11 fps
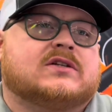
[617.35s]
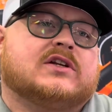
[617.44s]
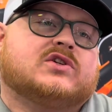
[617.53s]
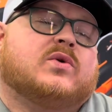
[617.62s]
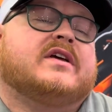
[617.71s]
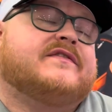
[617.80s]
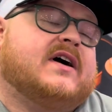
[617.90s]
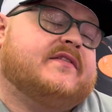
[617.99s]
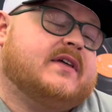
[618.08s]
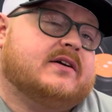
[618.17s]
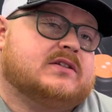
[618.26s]
to
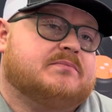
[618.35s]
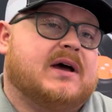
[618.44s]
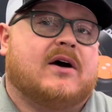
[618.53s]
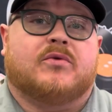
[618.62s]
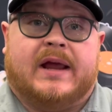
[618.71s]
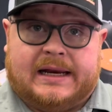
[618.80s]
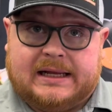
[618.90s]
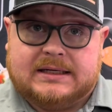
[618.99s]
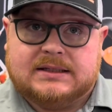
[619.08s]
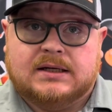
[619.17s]
25,000 pound rated,